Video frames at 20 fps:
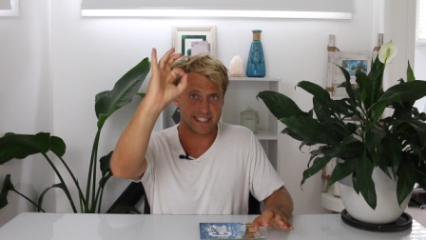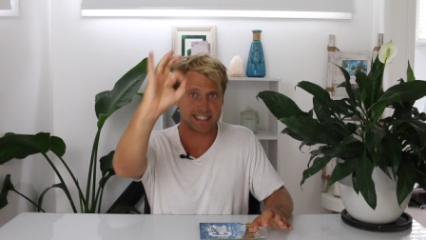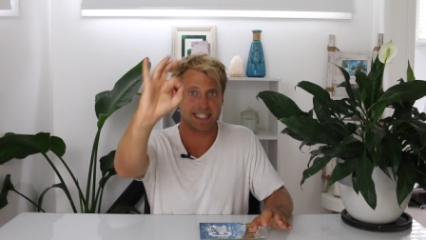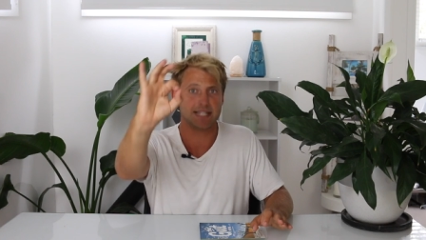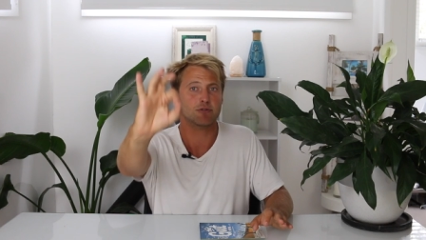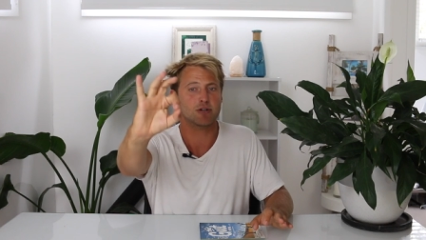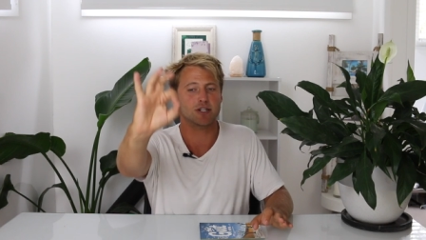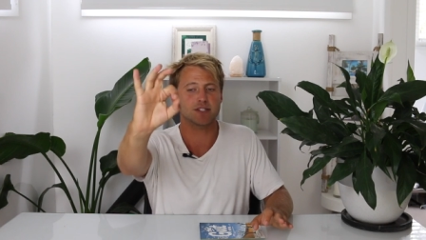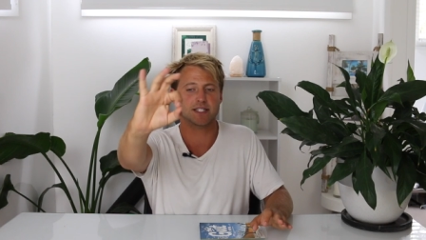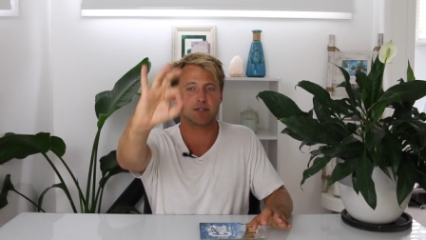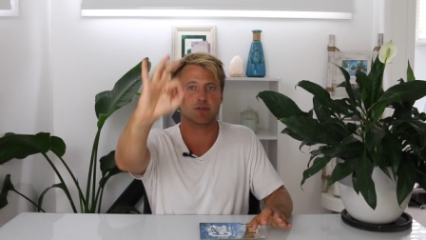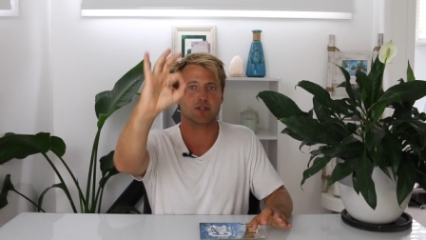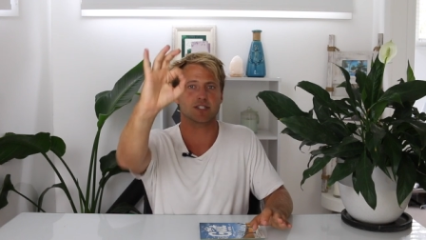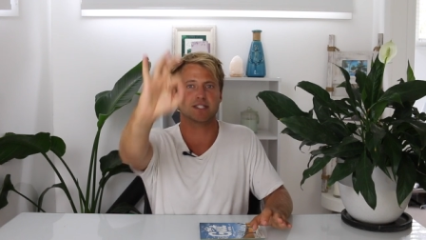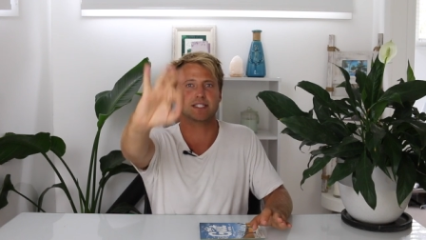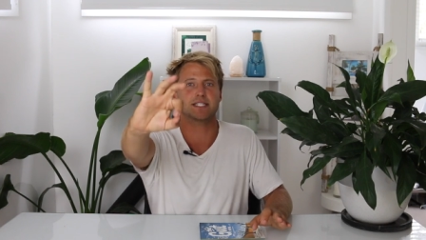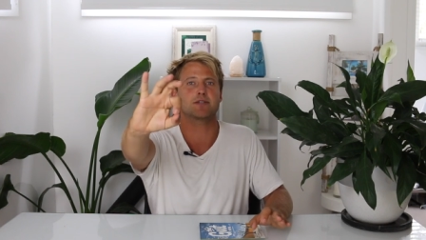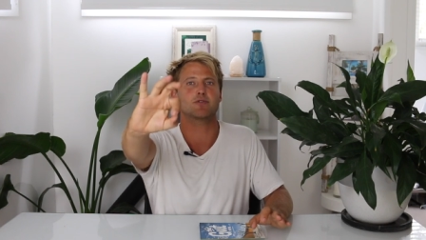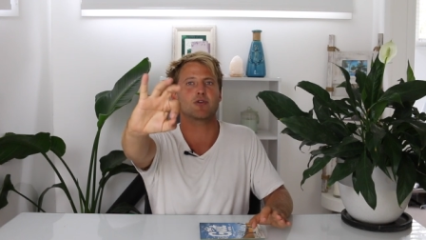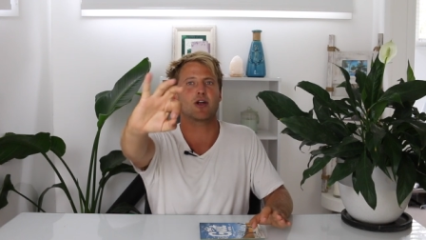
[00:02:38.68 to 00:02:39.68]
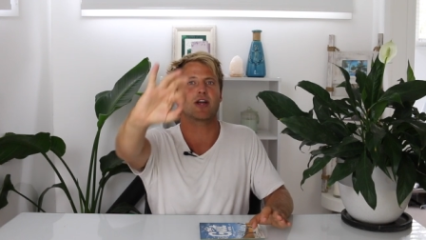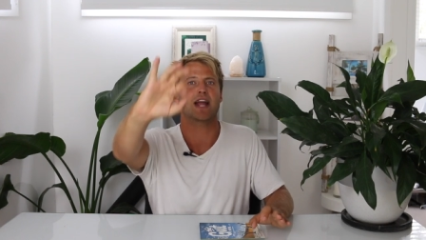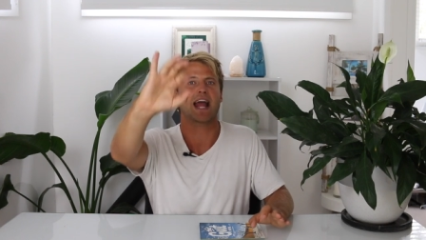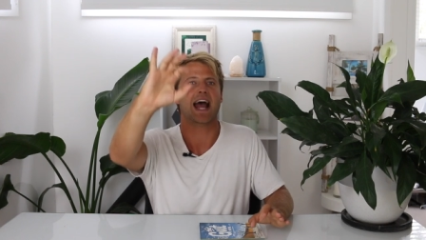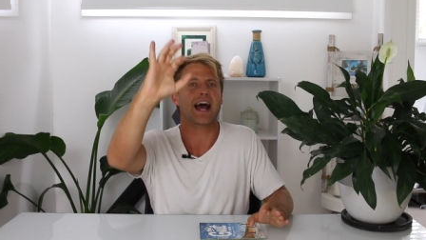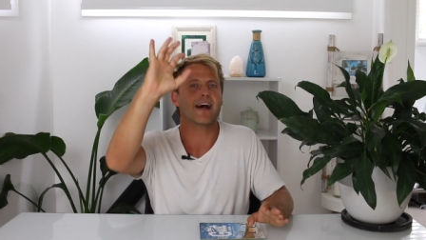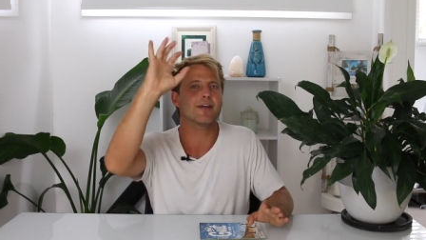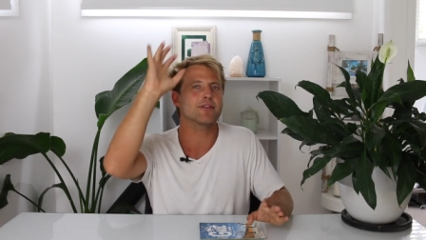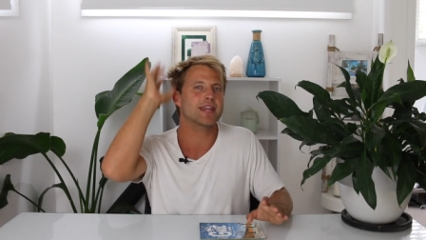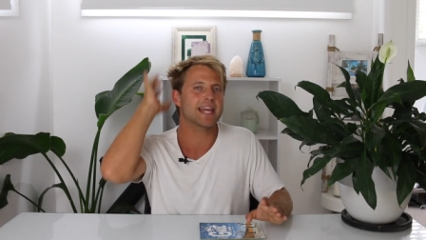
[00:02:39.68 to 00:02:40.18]
Zero, zero, zero.
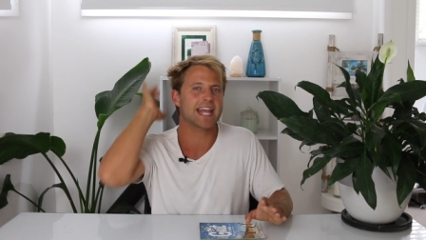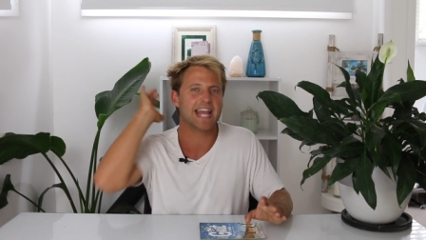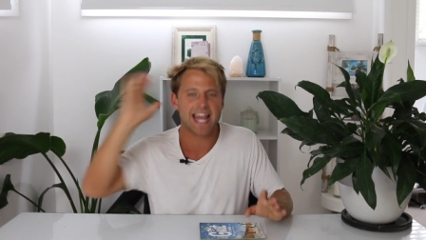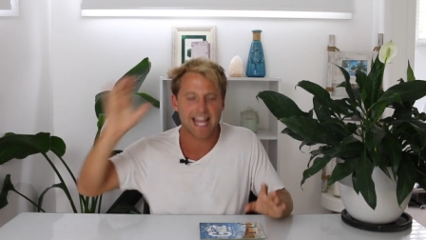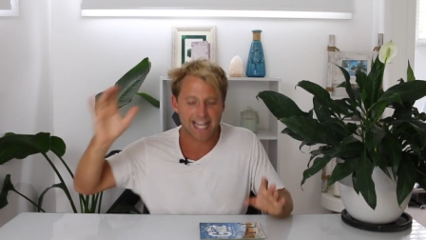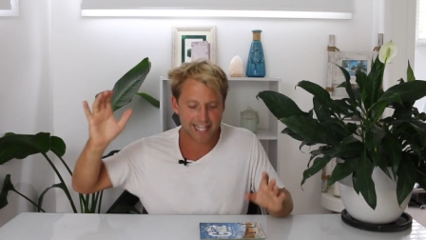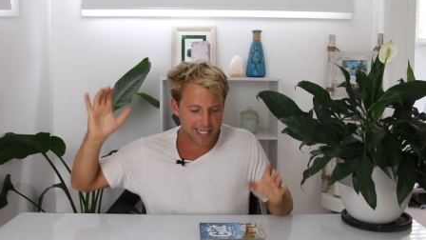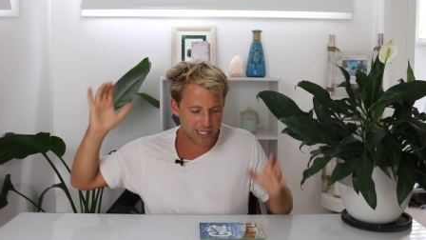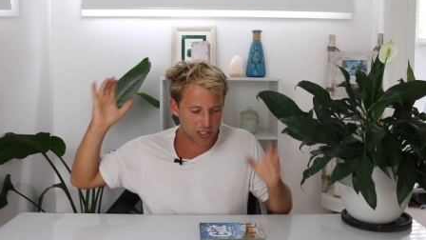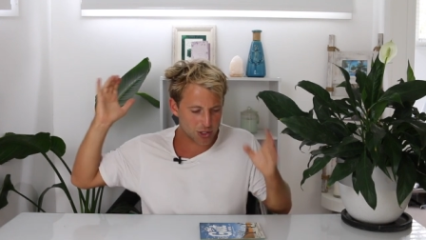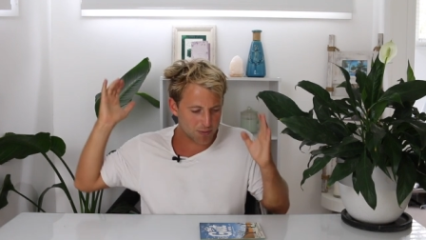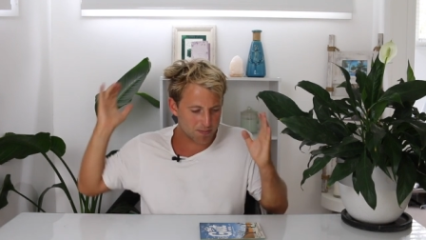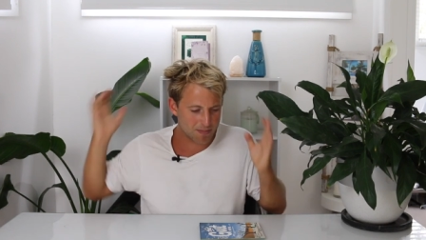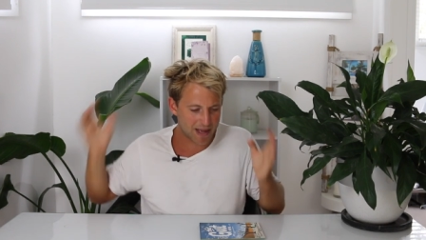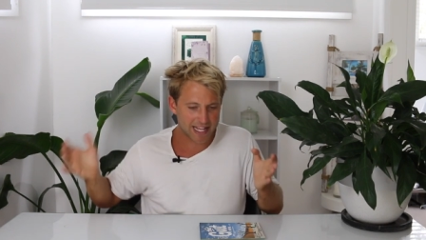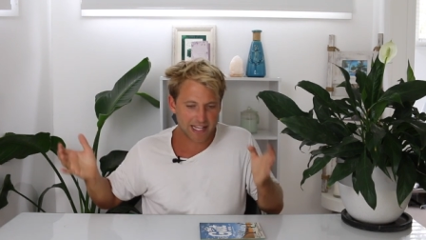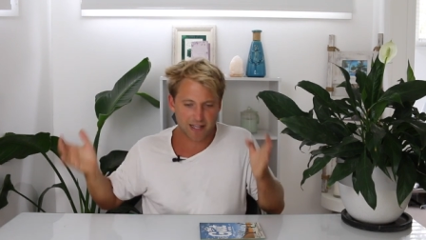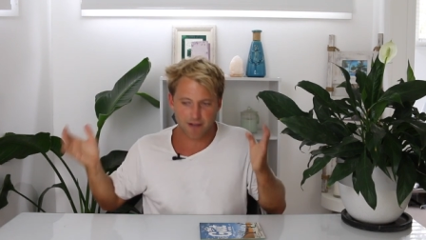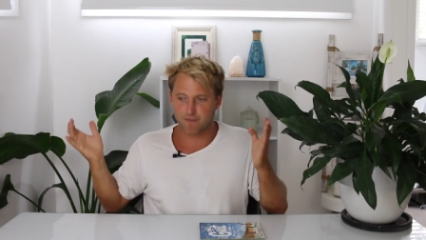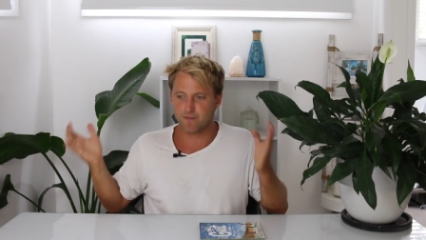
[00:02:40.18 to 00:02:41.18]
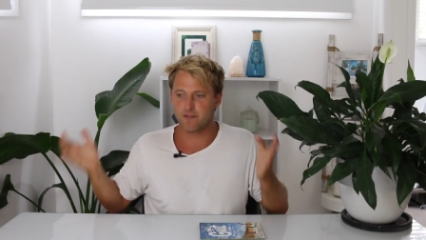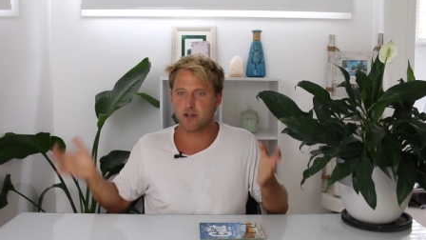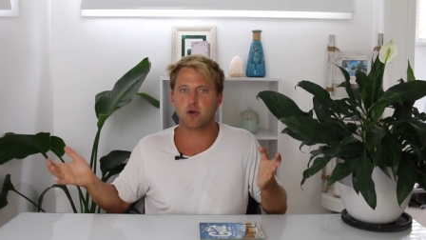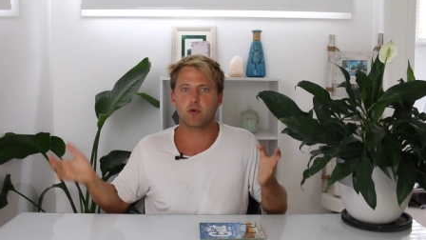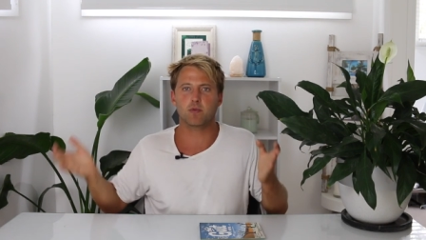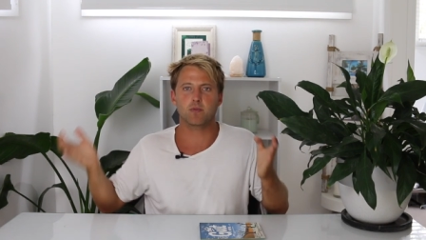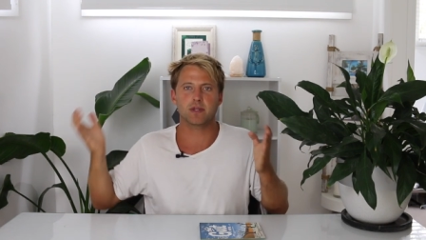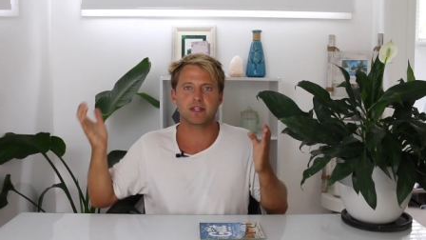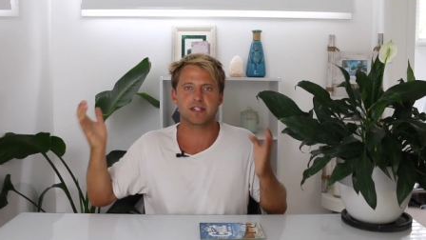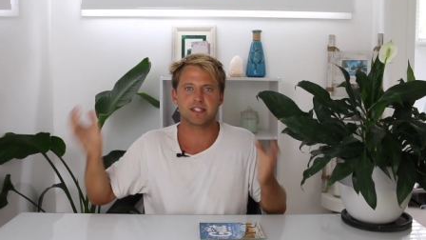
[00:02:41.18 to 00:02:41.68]
How the heck can you make a
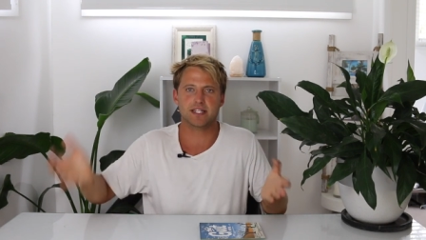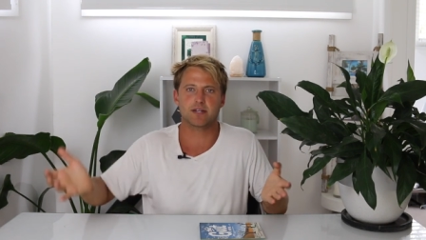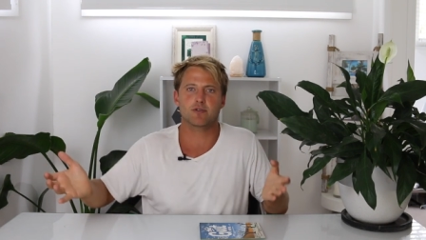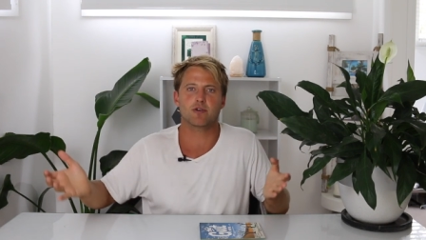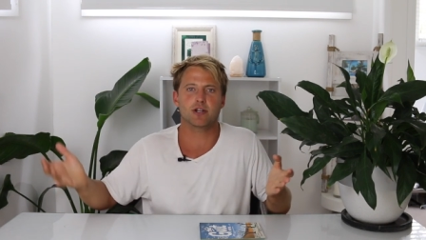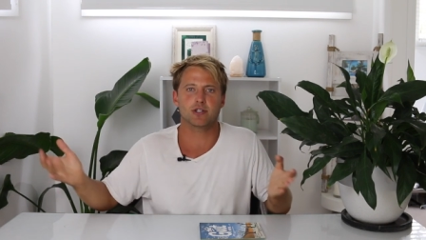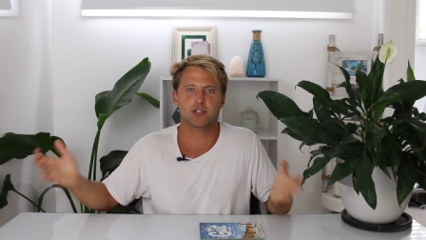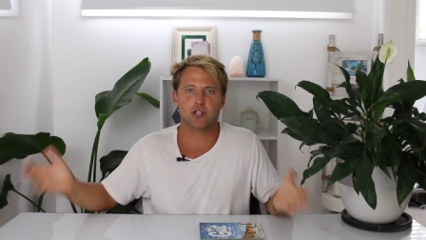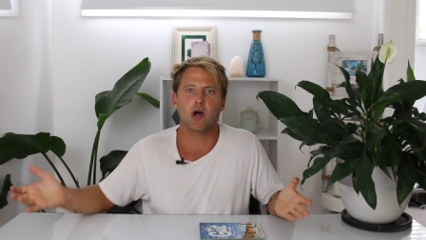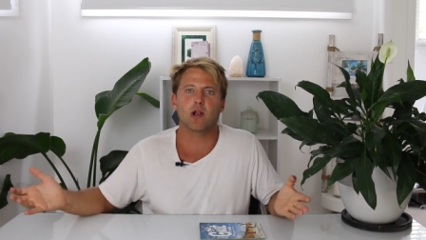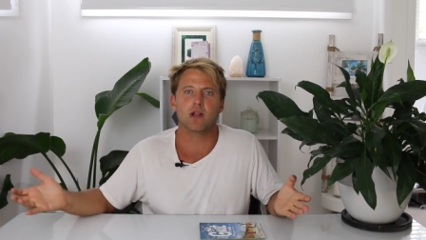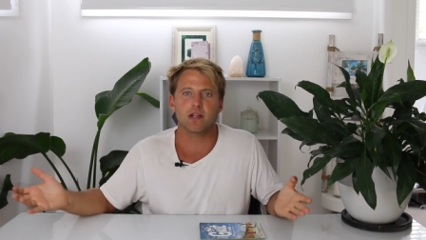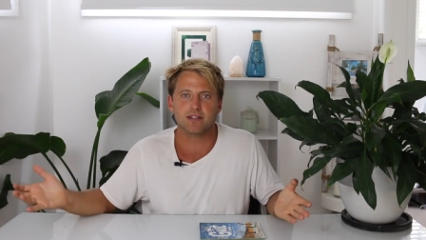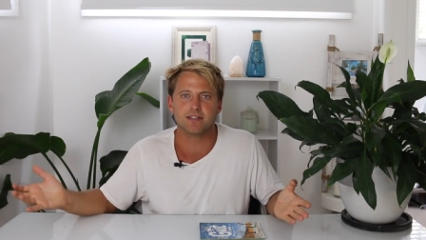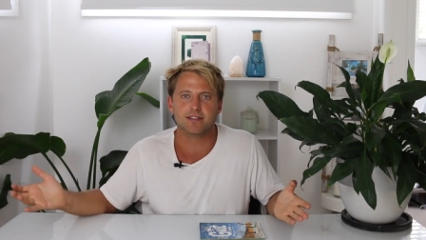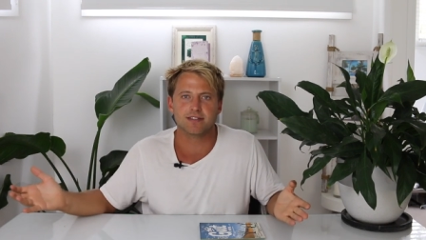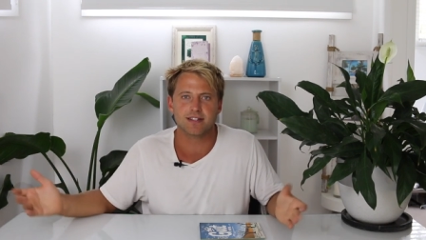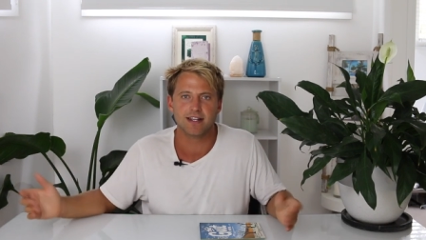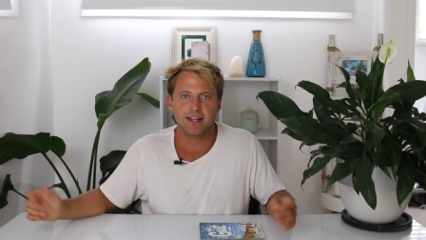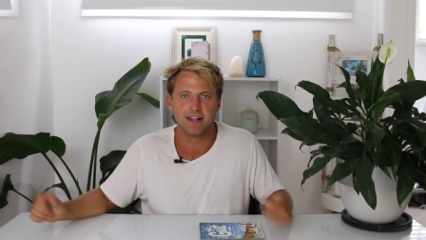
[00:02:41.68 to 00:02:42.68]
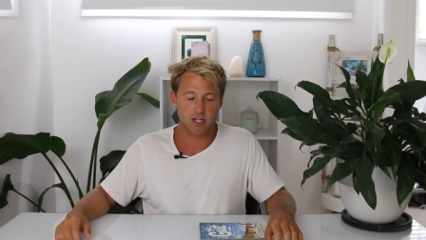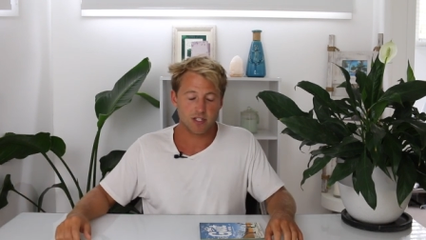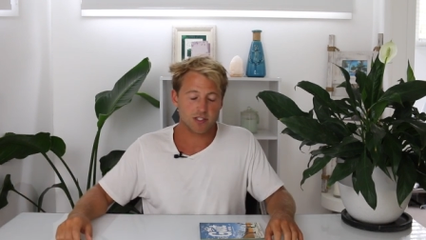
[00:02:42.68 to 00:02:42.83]
film with zero dollars?